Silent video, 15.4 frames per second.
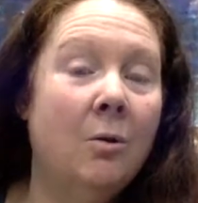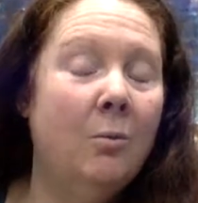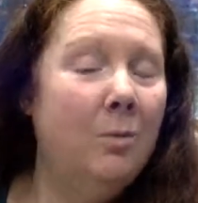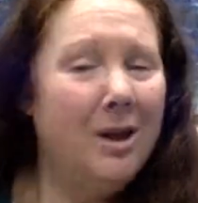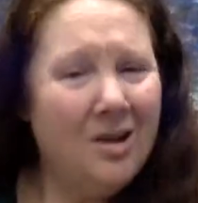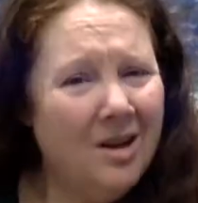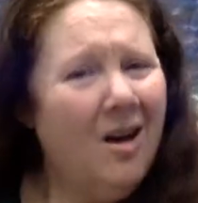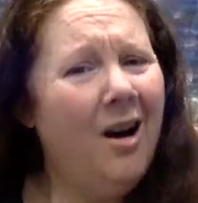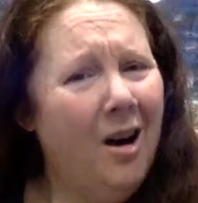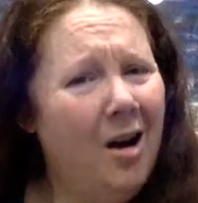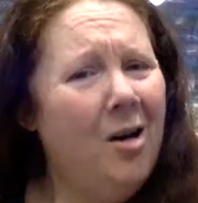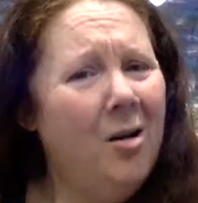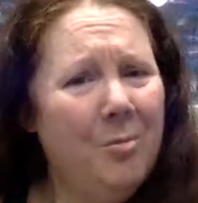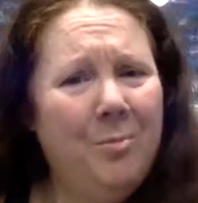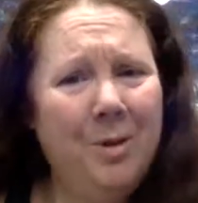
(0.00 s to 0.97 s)
we should
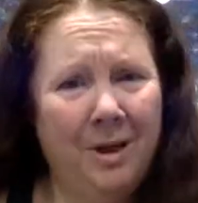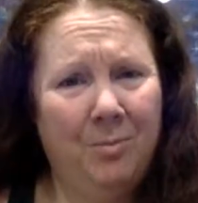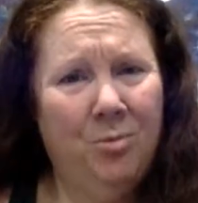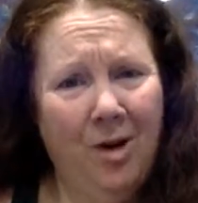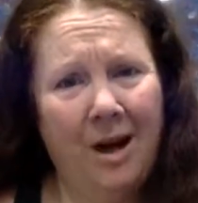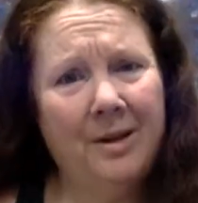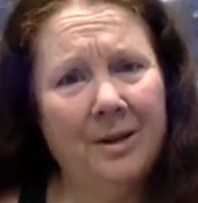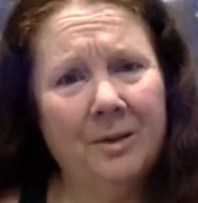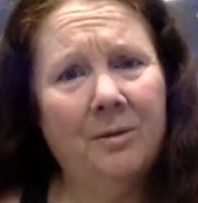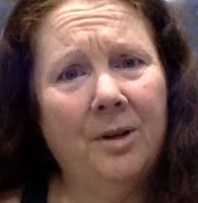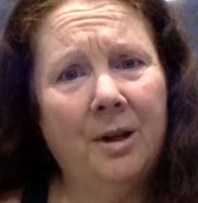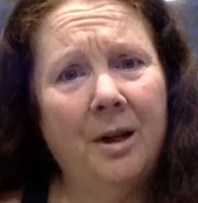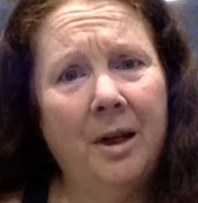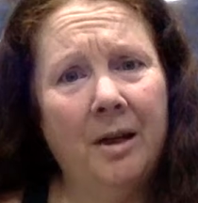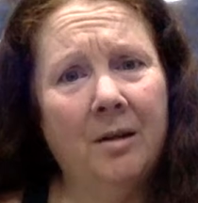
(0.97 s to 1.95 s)
all be practice
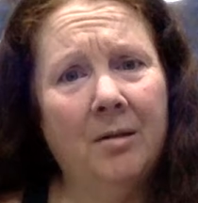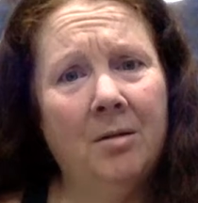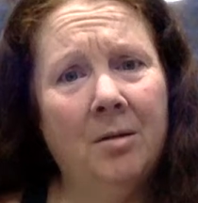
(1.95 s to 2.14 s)
fucking.